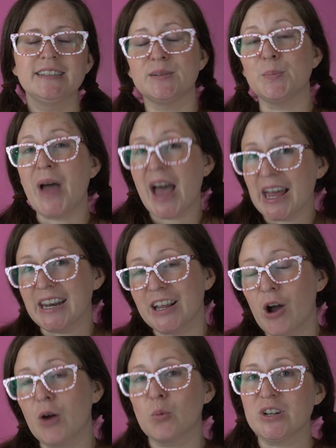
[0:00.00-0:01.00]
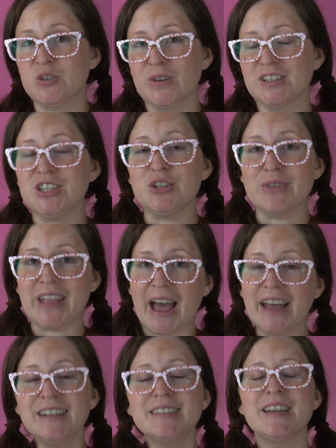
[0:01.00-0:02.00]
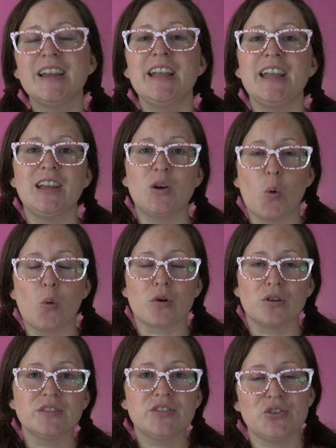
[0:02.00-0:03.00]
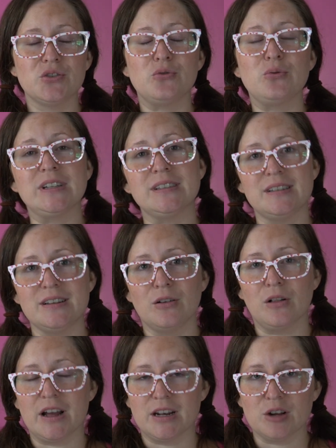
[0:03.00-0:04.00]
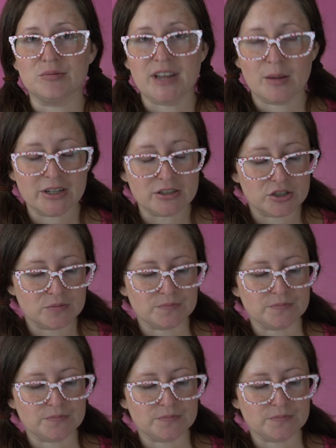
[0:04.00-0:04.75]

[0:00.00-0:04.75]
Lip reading: depending on which ones you get, in order to deal enough damage.